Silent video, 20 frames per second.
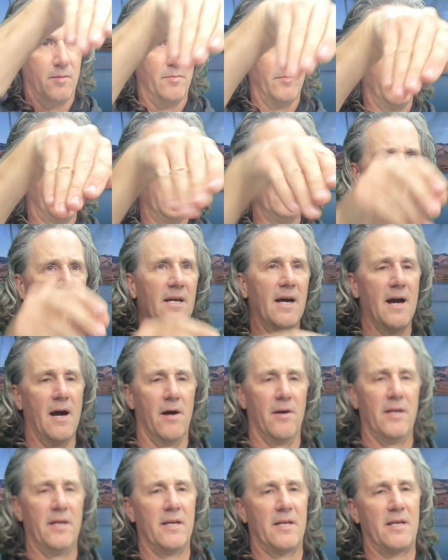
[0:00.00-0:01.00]
be
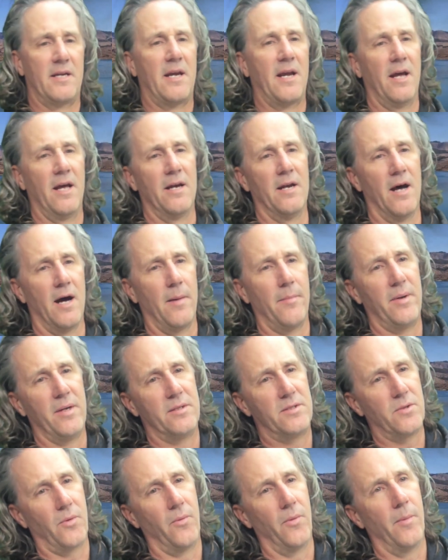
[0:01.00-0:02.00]
down. It cannot be
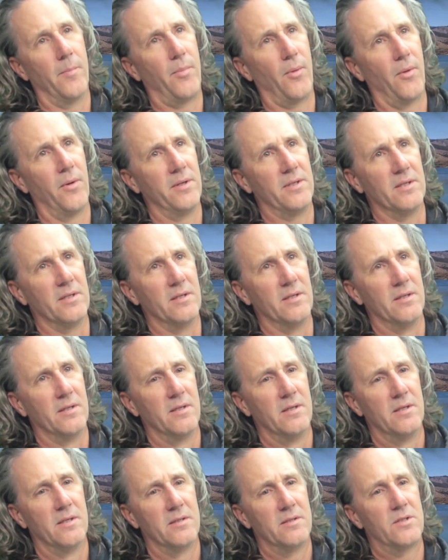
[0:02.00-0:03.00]
pointed
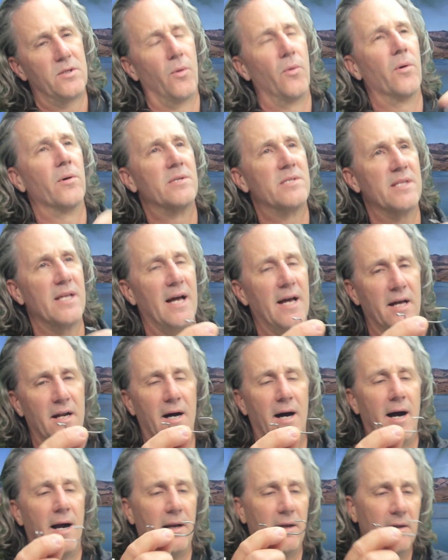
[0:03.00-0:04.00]
towards that
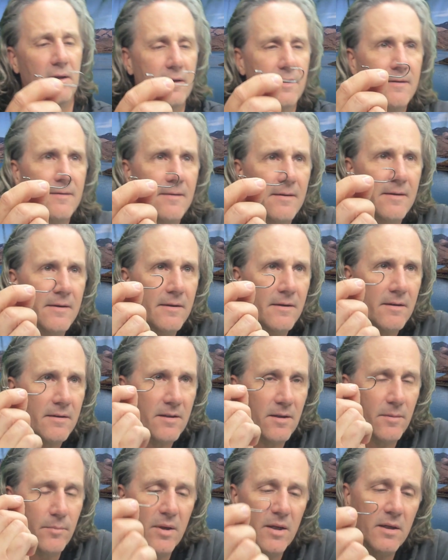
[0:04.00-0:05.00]
eyelet.
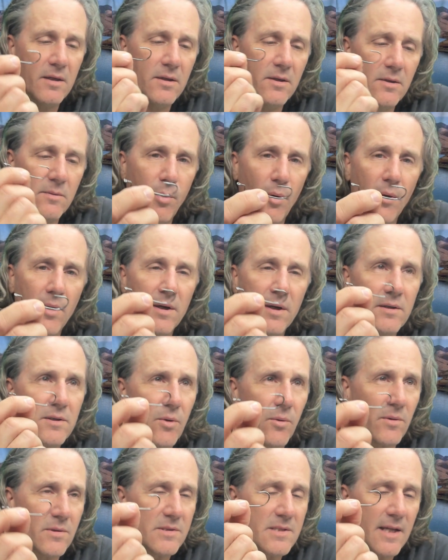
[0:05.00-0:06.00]
The minute you point it
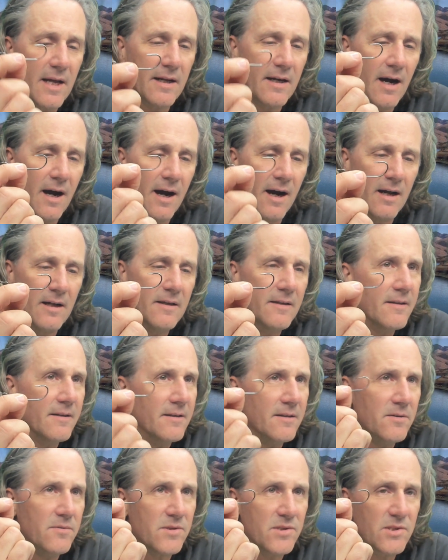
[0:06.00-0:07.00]
towards that eyelet,
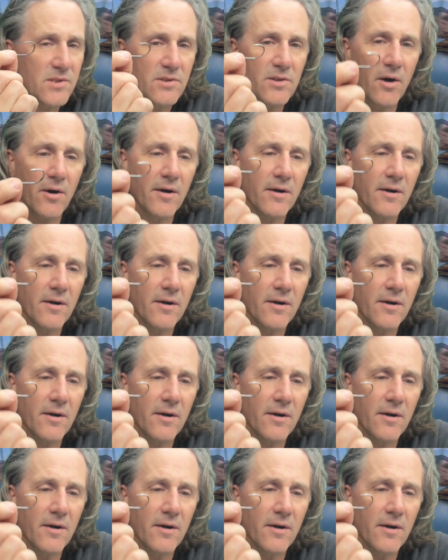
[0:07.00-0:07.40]
you start